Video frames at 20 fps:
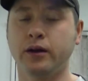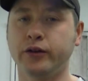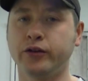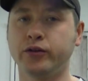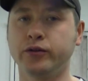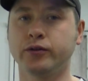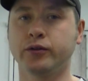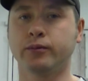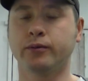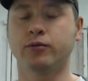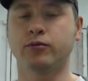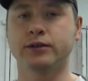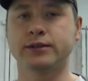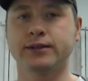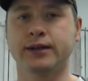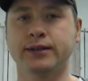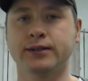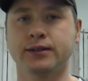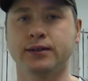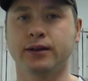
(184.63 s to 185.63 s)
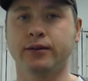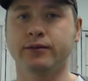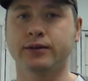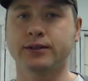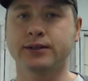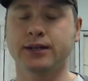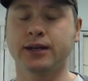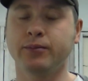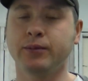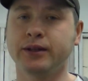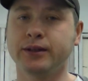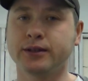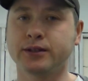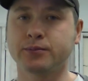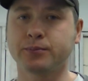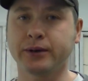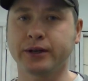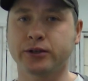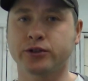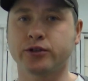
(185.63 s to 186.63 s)
a YouTuber was nice enough to send me
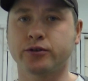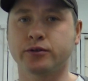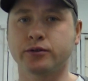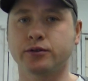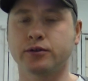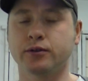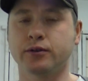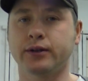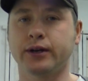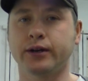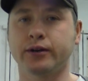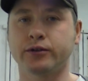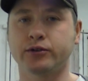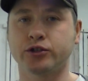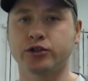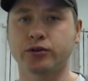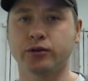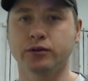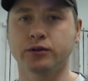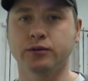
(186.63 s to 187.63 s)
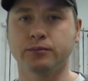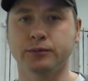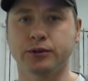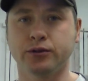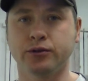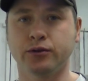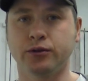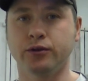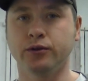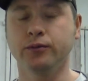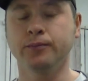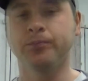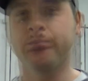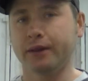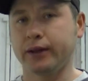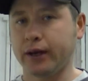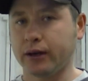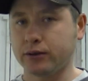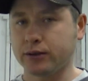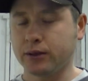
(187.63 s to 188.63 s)
these pictures so that I could show them to you.
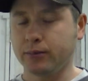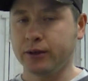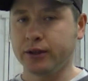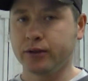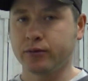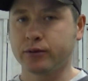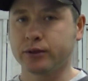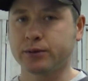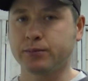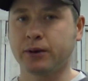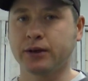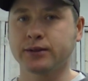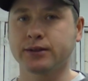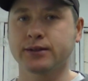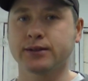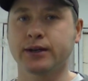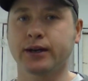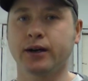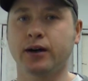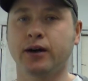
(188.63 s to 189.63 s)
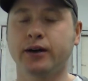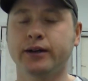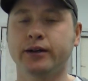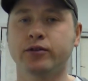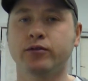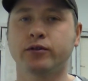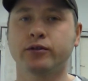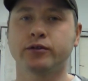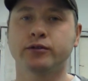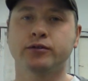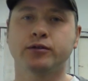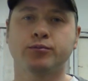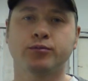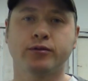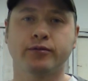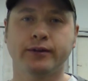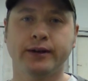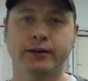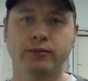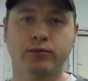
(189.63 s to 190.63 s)
Now, some of the responses I got in order to
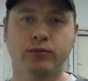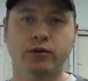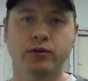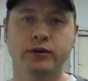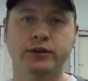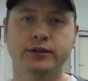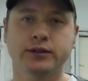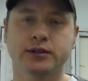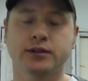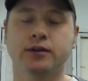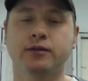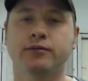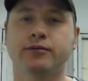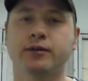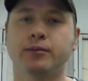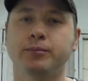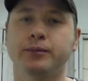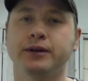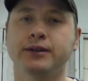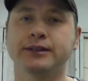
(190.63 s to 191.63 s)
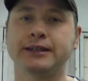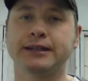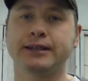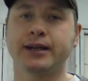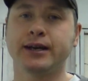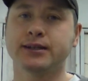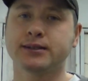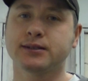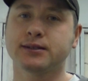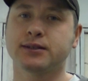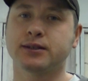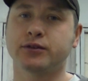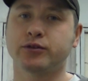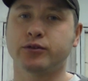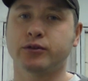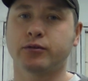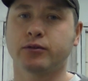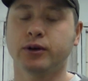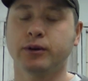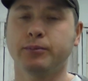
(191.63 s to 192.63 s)
prevent rodents from building nests in
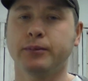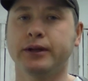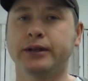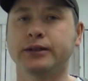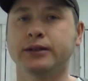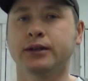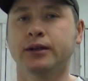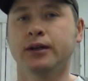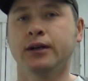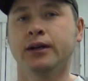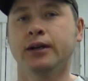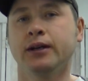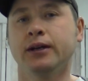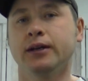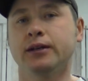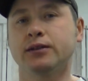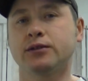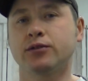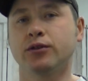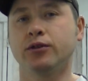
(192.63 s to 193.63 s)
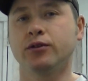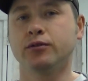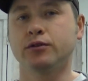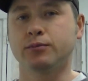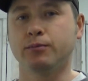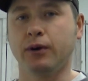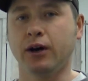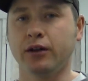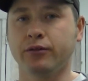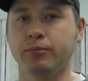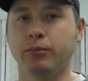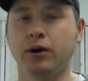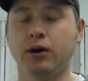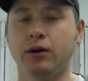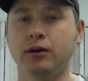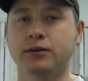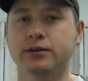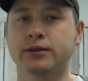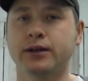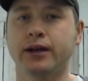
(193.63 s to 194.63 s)
your equipment is to use
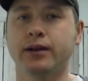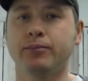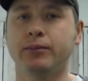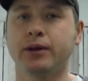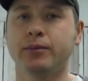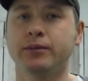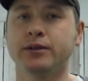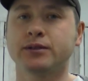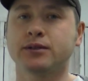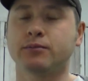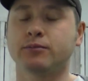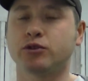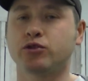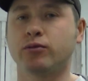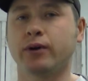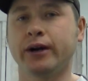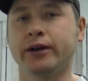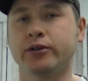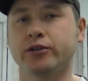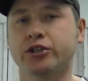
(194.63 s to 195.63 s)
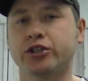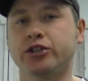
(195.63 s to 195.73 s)
mothballs and maybe some dryer